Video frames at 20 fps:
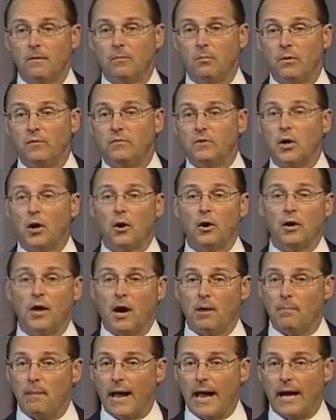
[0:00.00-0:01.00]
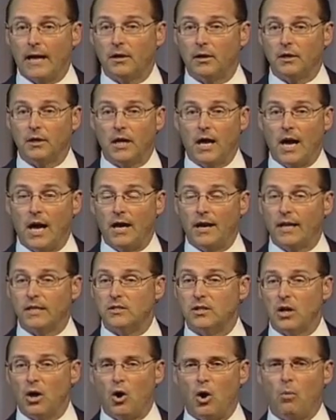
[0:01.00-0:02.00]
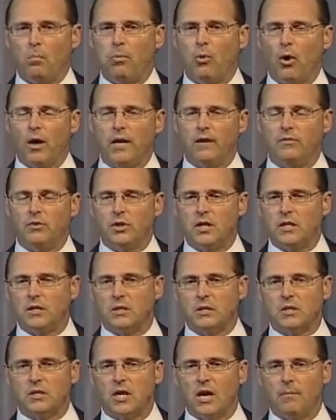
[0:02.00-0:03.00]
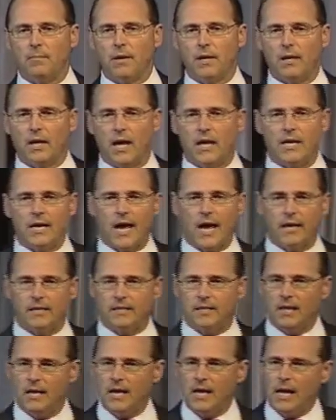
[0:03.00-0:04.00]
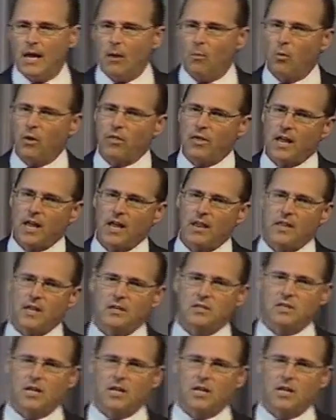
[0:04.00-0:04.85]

we've turned our back on God. That's the whole point of Jesus coming. And yet, within this